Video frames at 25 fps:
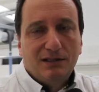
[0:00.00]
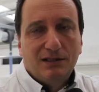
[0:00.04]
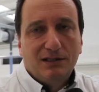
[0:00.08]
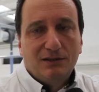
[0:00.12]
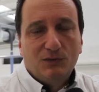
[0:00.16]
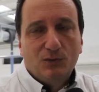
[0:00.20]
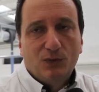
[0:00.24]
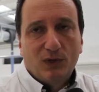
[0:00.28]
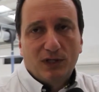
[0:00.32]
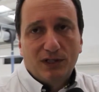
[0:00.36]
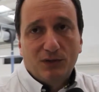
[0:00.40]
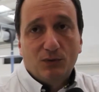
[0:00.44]

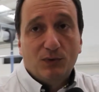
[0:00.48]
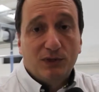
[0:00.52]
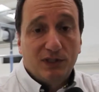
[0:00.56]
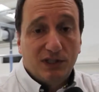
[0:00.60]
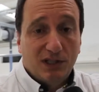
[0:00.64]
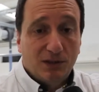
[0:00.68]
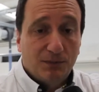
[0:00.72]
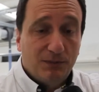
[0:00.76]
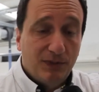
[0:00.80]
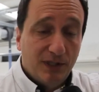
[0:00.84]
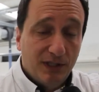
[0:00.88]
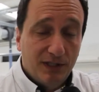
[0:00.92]
when the
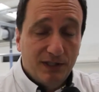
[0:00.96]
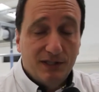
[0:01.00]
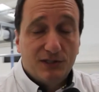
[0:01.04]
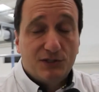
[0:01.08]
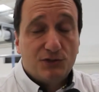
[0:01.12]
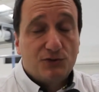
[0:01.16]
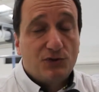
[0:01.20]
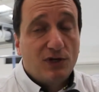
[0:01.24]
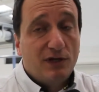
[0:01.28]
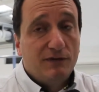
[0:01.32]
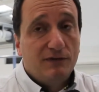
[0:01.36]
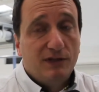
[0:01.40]
airplane is
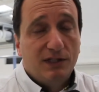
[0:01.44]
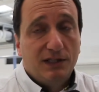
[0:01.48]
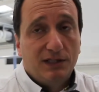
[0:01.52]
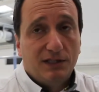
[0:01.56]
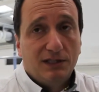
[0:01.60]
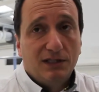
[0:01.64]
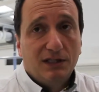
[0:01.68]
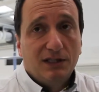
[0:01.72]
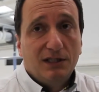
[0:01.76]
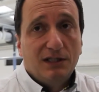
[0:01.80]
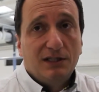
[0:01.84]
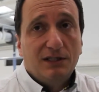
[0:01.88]
traveling,
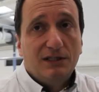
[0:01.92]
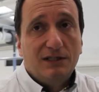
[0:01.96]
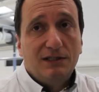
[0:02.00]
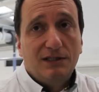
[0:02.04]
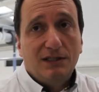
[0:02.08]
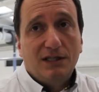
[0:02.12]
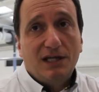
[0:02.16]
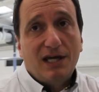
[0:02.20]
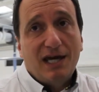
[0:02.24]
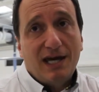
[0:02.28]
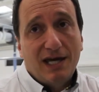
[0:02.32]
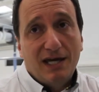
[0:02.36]

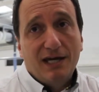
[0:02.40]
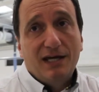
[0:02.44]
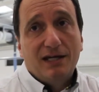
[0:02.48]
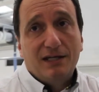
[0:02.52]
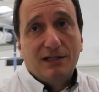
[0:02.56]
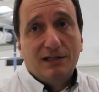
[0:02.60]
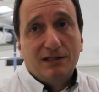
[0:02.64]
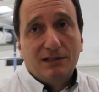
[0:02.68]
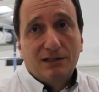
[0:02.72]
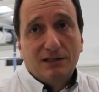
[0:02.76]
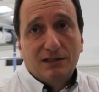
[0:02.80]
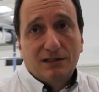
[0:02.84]
the
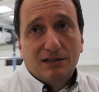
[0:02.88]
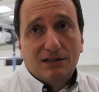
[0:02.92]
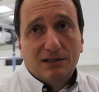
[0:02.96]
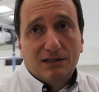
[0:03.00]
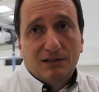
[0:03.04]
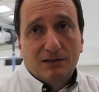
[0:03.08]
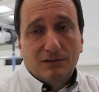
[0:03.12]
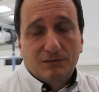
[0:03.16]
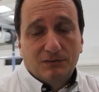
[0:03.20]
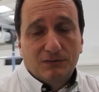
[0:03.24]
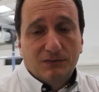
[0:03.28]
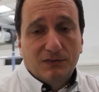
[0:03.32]
air
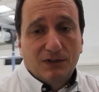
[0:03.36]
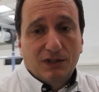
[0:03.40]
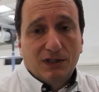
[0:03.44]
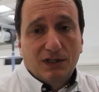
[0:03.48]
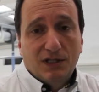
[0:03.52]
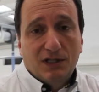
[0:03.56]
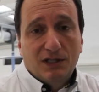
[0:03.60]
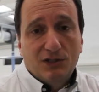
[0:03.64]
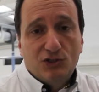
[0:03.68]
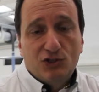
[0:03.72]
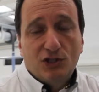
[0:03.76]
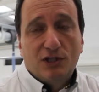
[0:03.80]

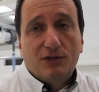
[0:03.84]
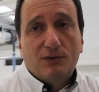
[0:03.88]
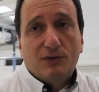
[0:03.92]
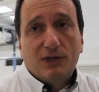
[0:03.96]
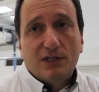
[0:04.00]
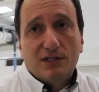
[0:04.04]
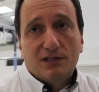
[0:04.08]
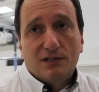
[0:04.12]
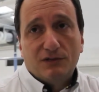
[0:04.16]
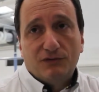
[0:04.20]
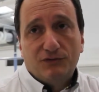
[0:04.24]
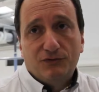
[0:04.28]

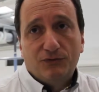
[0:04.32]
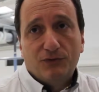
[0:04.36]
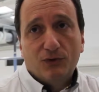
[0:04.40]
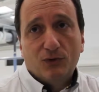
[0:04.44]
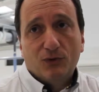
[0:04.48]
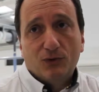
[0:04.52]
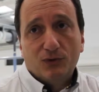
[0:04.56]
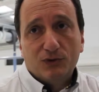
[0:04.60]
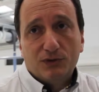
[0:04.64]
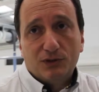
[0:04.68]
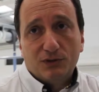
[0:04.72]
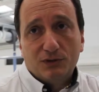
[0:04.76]
generates a
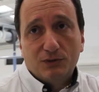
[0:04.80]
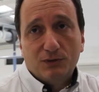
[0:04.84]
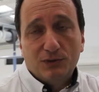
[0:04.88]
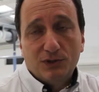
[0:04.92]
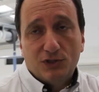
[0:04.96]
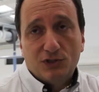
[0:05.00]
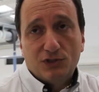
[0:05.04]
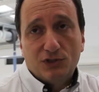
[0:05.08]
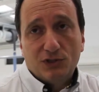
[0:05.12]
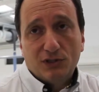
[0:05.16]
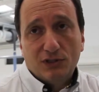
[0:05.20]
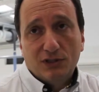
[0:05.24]
force which